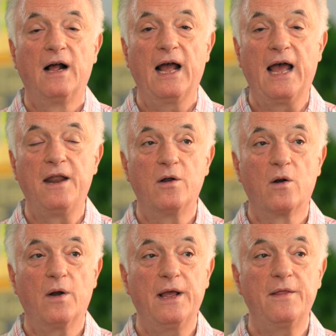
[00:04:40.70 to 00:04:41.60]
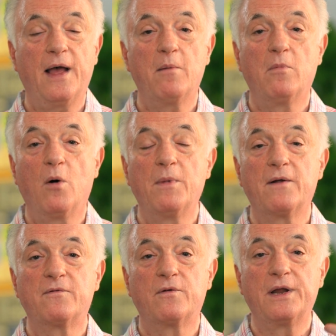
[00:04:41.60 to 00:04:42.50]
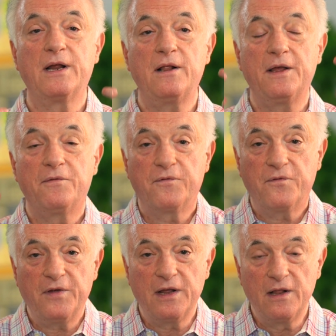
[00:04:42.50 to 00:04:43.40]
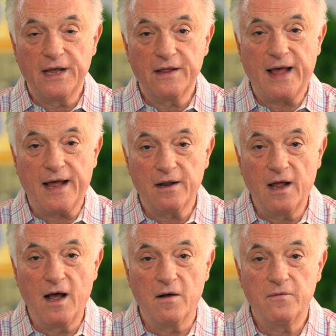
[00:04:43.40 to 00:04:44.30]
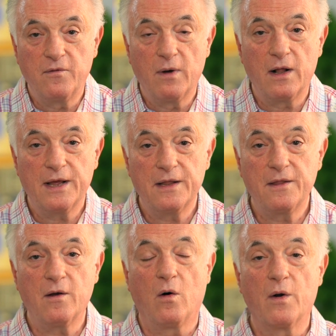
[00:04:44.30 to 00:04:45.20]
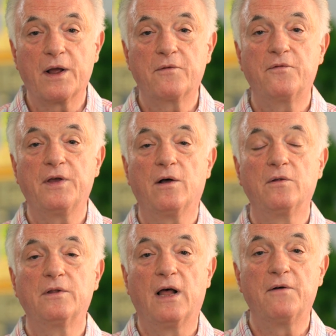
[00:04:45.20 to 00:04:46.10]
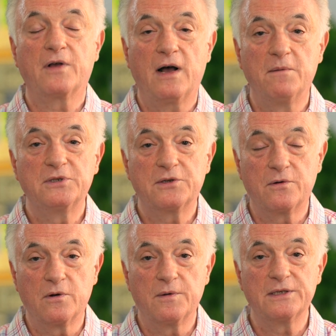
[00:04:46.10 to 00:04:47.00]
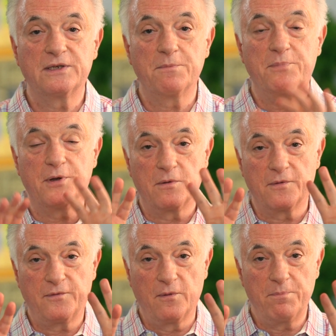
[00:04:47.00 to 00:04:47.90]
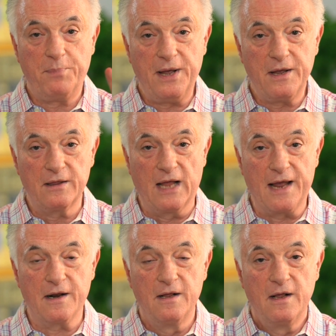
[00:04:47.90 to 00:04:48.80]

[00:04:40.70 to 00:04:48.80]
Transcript: And you're in that moment of really feeling that love. Well, in the auric field, love comes through as a beautiful pink light,